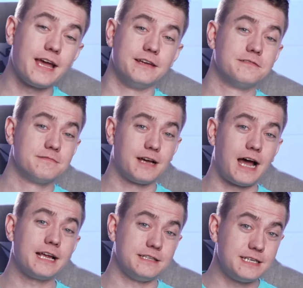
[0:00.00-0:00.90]
and
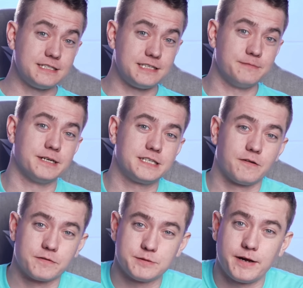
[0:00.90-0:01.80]
I did see
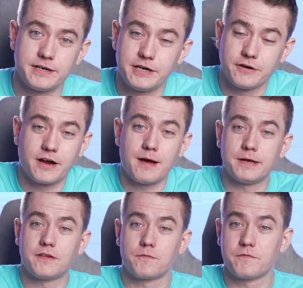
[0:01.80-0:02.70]
myself responding to your
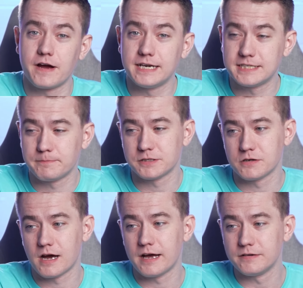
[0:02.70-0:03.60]
comments from Friday's
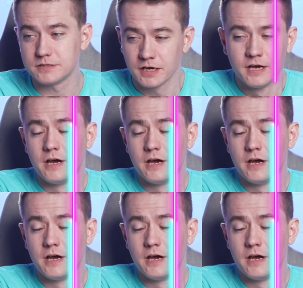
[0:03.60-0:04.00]
episode of Hot News.